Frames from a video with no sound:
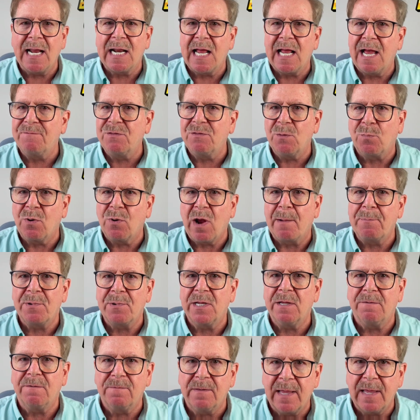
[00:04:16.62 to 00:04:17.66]
have the
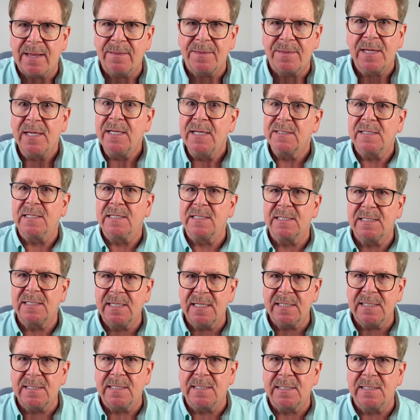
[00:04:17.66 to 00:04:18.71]
property of length, since
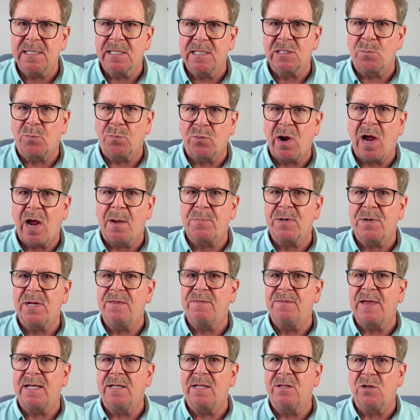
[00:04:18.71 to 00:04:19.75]
distance is a property
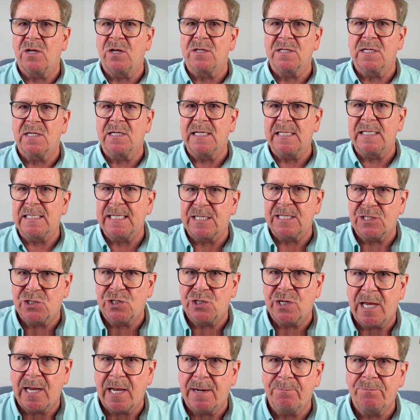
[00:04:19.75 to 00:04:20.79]
that doesn't exist
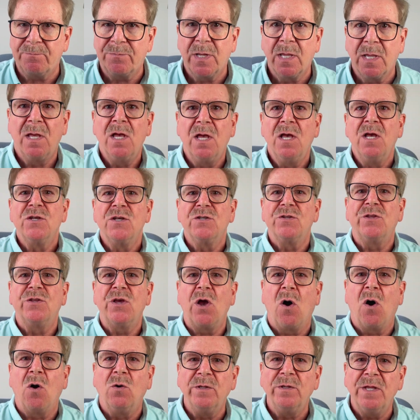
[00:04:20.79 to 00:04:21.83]
yet. So the
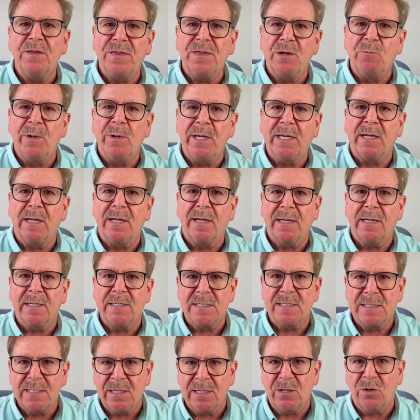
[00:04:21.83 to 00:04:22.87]
only thing we can
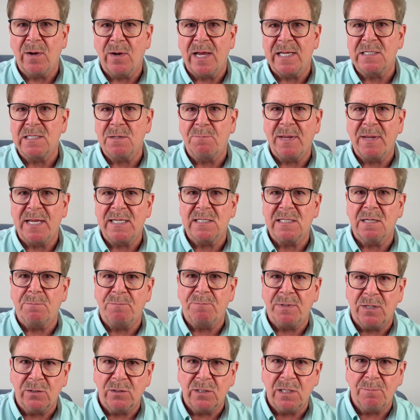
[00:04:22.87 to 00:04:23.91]
consider as the basic
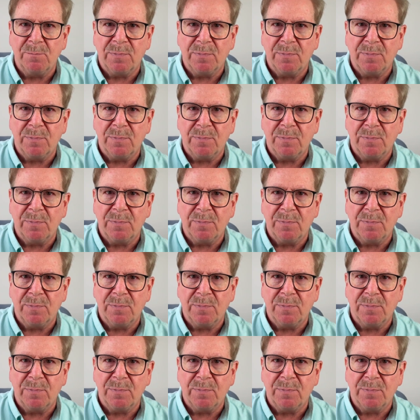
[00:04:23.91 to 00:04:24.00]
building